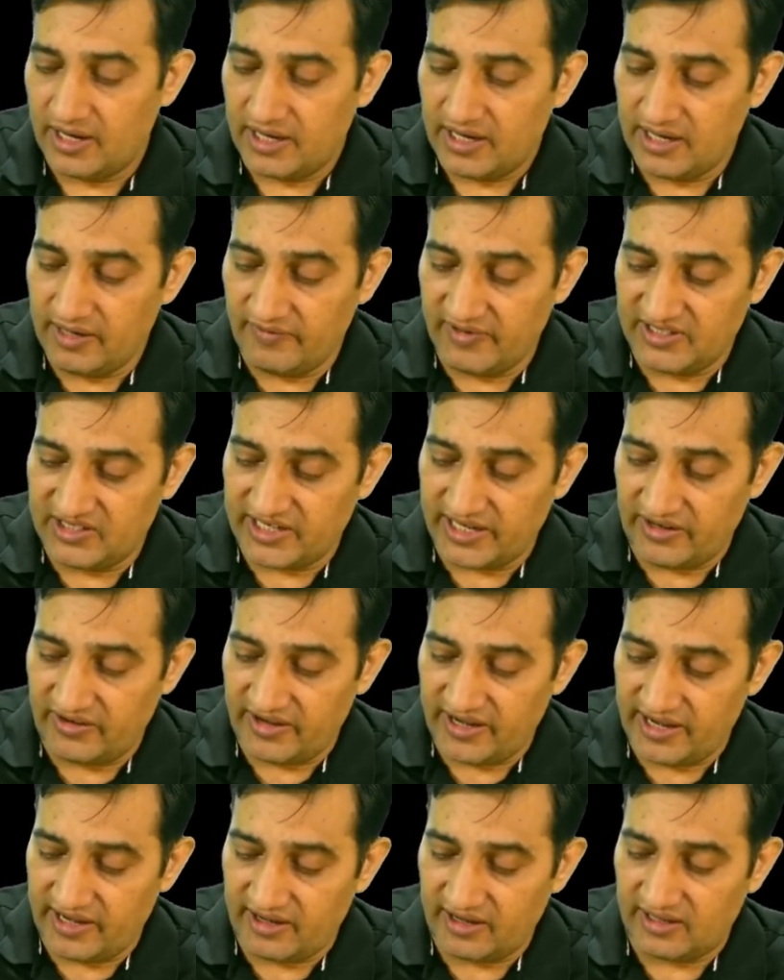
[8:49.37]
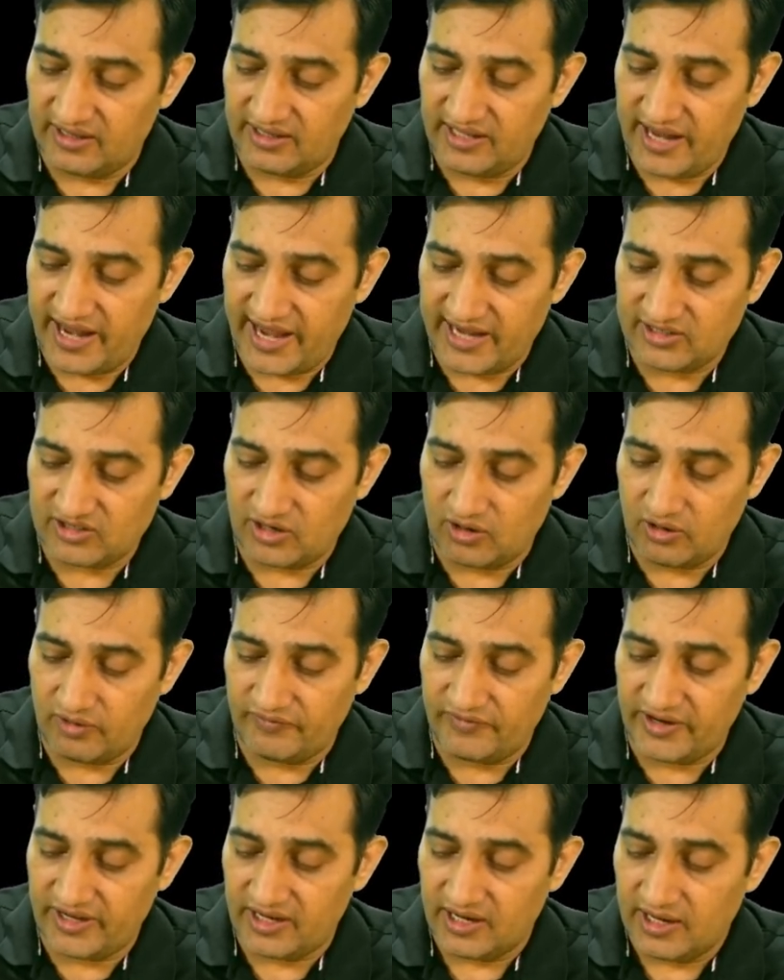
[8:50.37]
He will generate the hash out
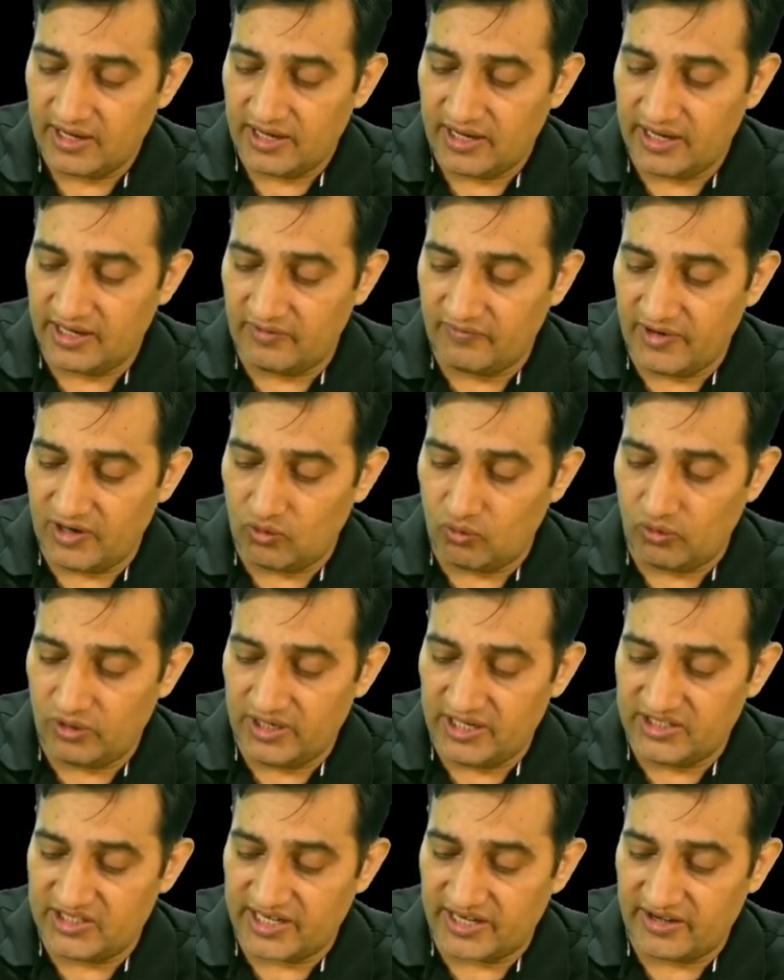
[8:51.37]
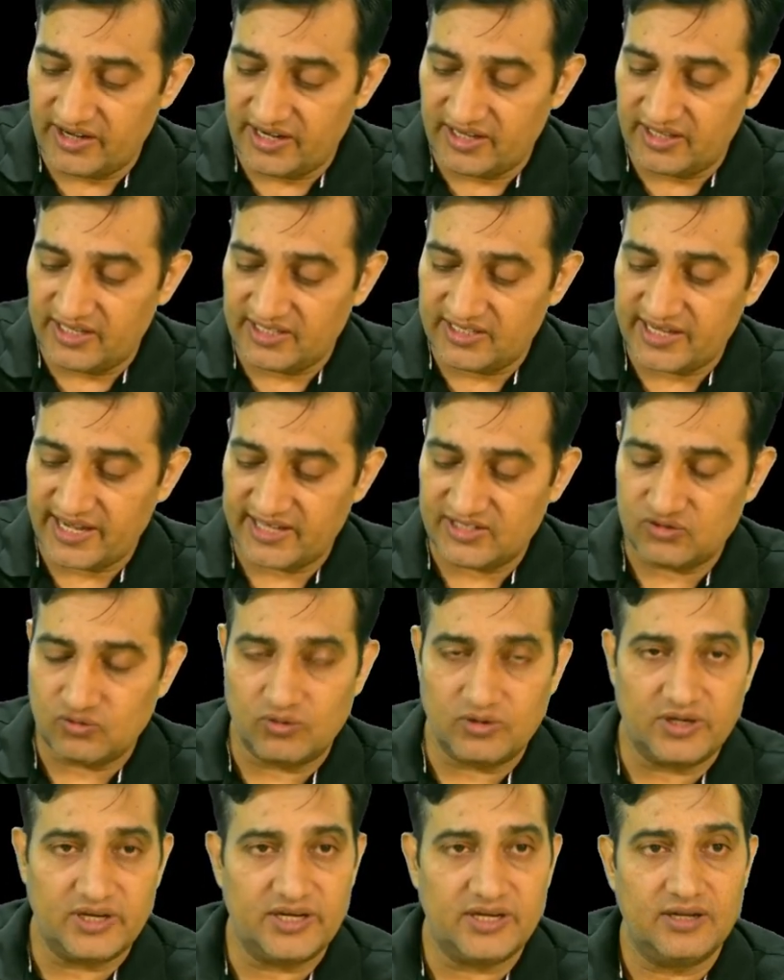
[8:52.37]
of it. It will only generate this hash
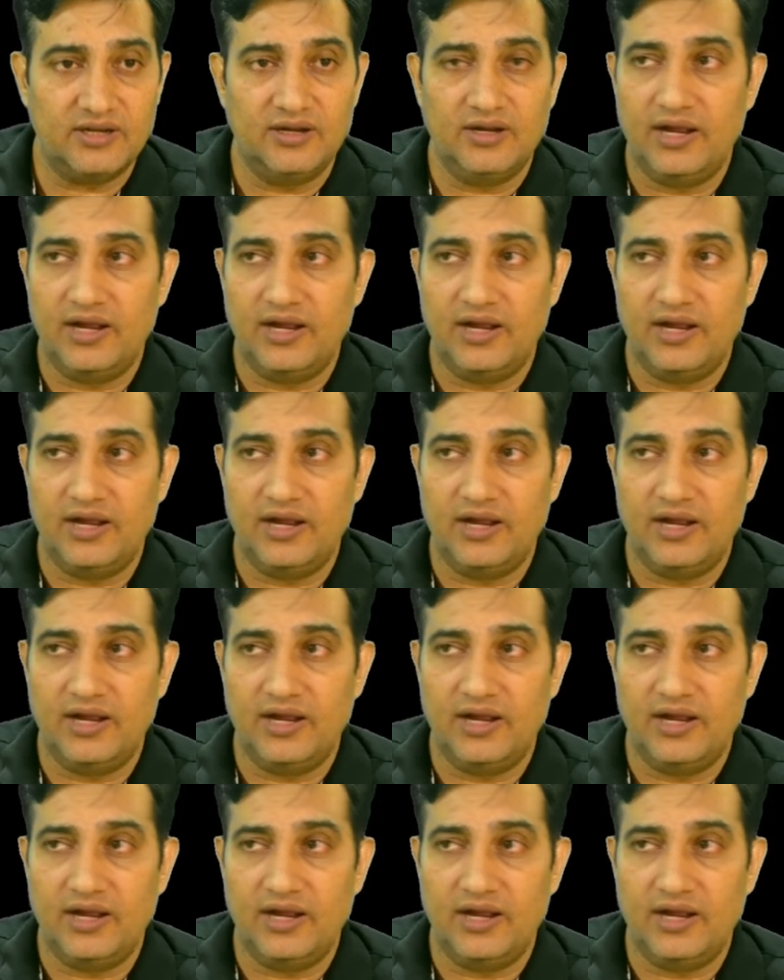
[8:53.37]
only.